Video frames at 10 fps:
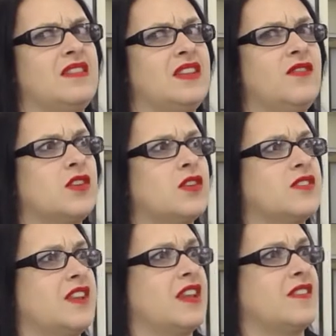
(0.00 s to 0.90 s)

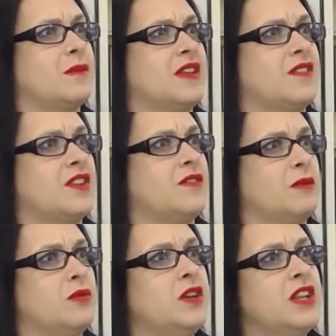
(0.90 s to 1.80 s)
difficult to take some of his stuff
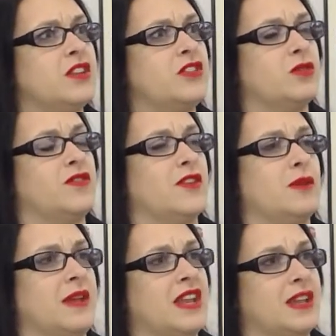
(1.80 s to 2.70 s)
and put it to a
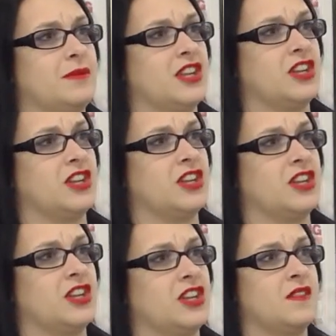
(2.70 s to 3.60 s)
film adaptation
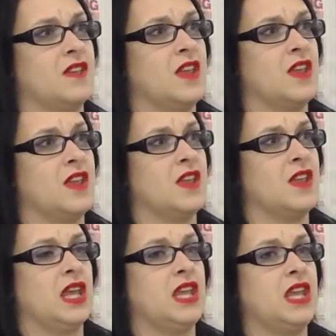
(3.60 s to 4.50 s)
because
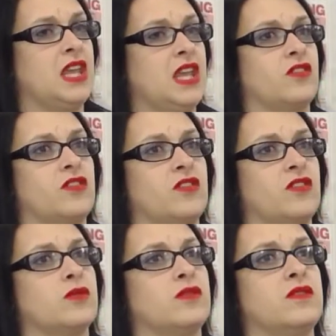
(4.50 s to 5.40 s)
he is just
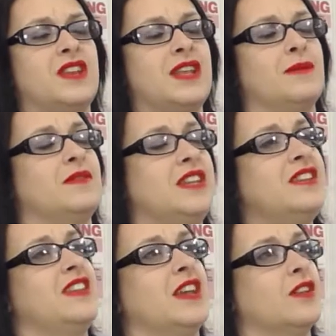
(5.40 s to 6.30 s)
so damn
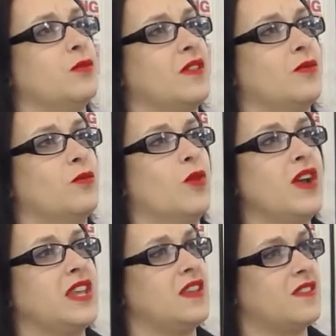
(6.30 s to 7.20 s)
detailed with
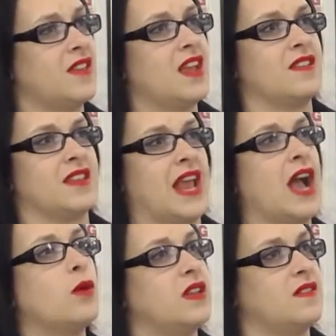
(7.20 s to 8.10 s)
what he says and
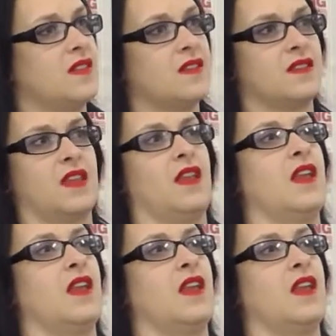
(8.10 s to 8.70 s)
how he says it. And,